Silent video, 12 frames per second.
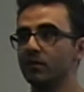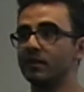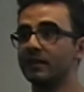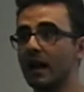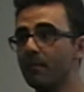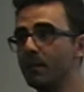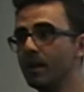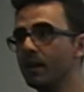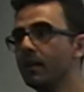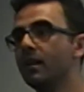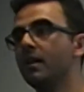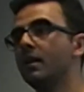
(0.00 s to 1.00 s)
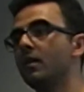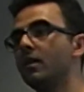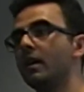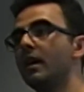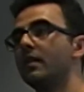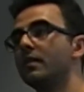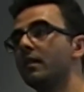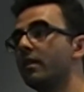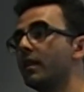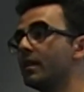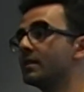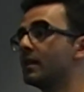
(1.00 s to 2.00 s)
is coming, and the
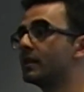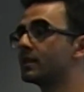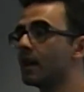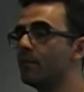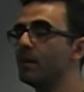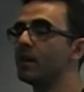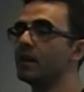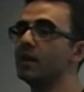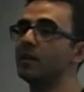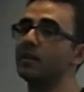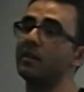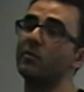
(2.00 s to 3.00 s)
things that is coming in